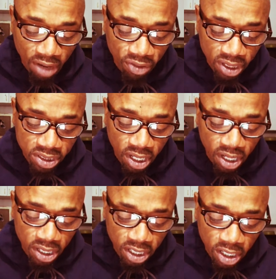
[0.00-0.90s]
prophet has
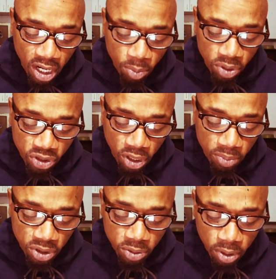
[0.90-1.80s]
uttered it
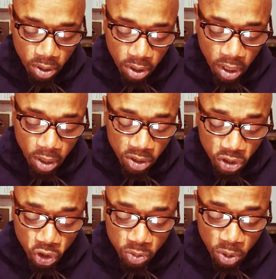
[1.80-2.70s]
presumptuous,
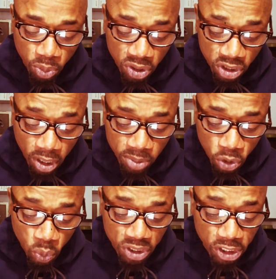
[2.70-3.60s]
excuse me,
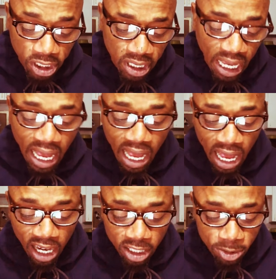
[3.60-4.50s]
presumptuously.
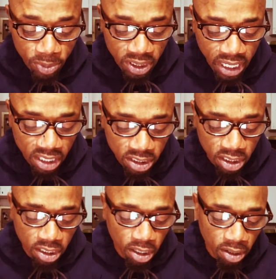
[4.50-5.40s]
Ha, I can spit that
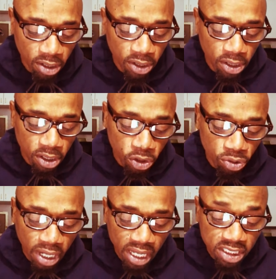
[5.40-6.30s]
shit, y'all
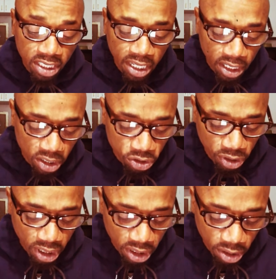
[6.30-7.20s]
do not stand in
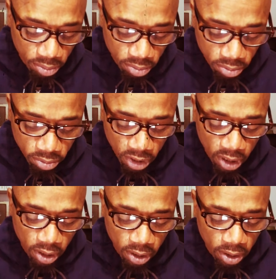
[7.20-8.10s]
dread of him.
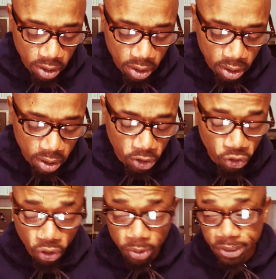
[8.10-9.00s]

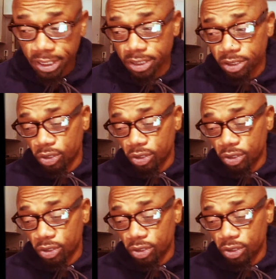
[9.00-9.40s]
You know what I'm saying?